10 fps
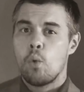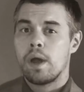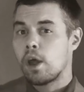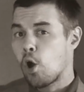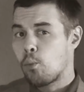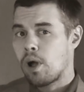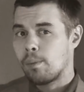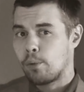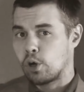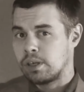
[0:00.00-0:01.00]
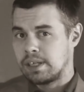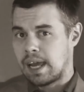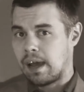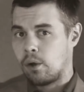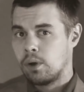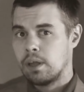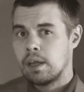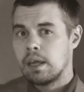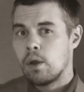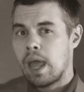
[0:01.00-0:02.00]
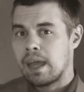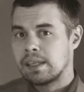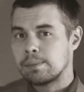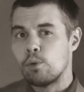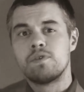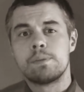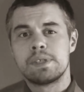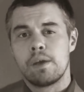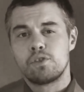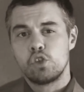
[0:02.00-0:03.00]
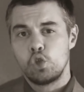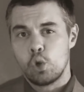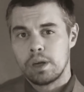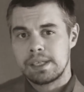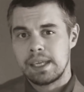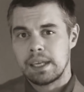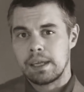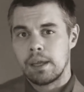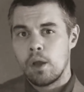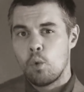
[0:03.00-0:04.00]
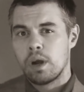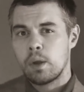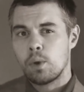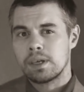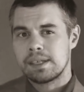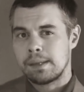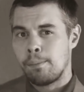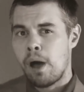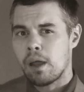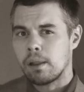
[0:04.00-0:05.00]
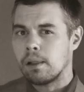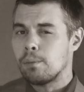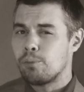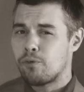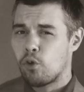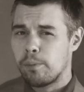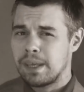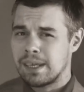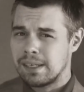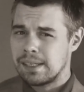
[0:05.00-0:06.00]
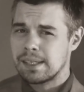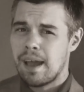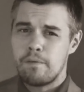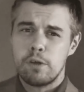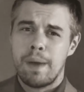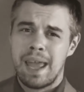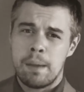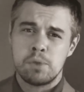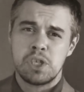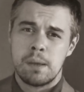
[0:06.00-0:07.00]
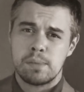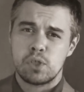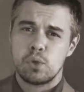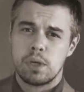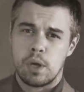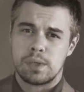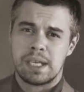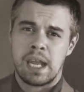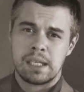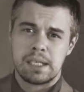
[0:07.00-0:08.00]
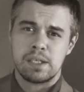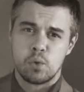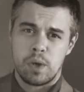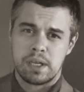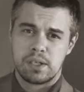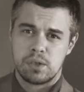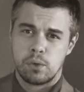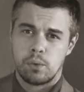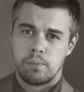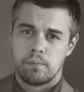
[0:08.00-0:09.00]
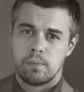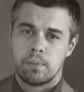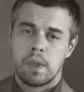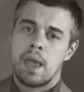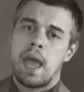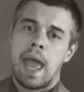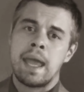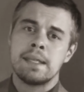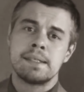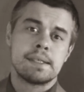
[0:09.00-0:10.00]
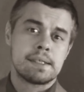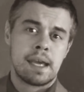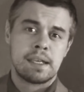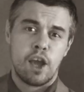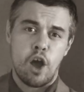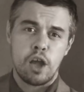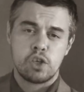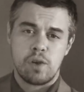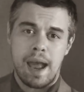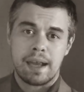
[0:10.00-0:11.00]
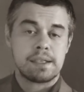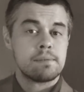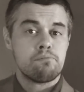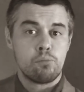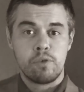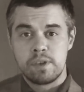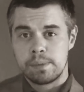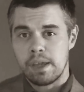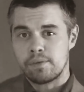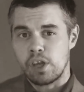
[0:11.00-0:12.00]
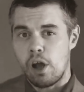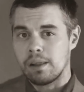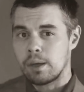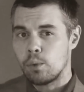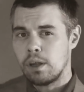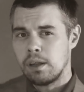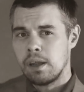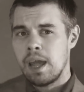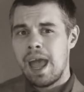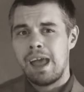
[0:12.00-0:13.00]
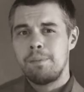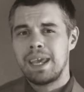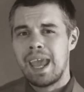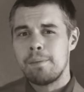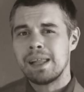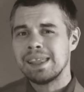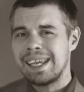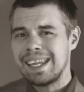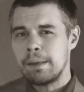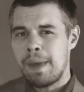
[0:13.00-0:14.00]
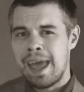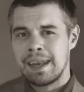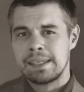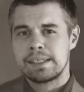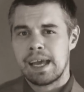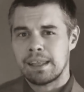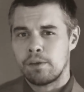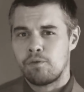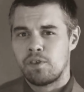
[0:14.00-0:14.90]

When Hopewell burned down, Haines moved himself to New York City, where he worked as a model before being discovered by MGM Studios in 1922. Haines signed a contract, moved himself to Hollywood, and became a leading man in silent